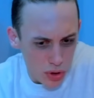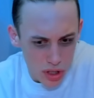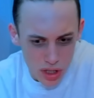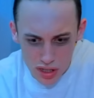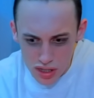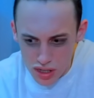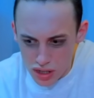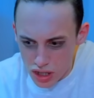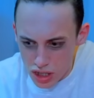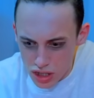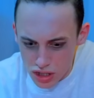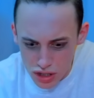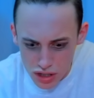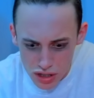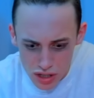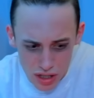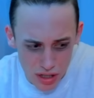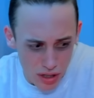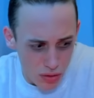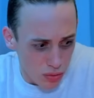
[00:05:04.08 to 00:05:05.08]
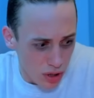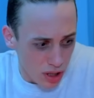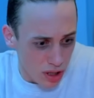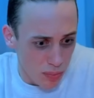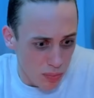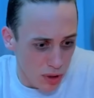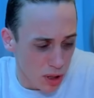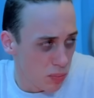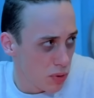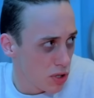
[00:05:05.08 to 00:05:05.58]
are you now telling us who
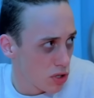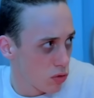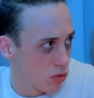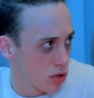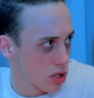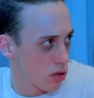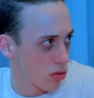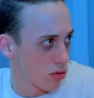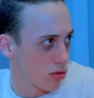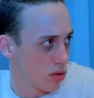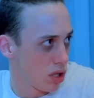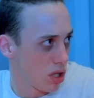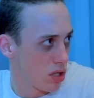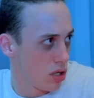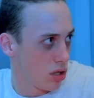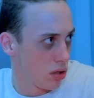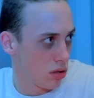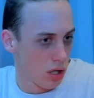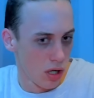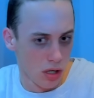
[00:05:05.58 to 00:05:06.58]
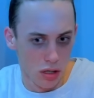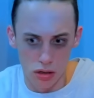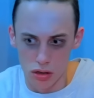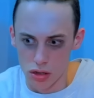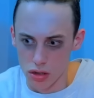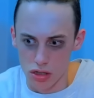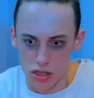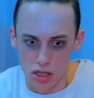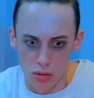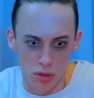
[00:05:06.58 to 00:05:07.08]
to follow? That's a
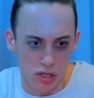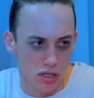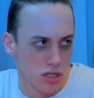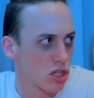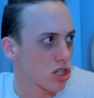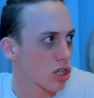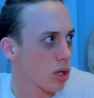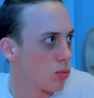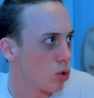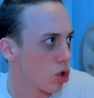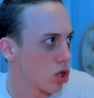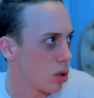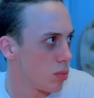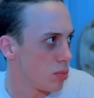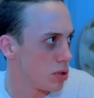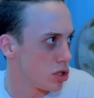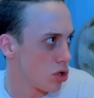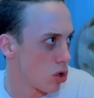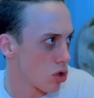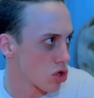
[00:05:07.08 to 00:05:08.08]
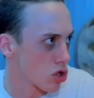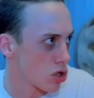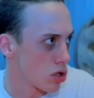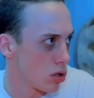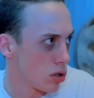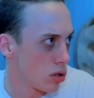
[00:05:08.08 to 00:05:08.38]
bit too much.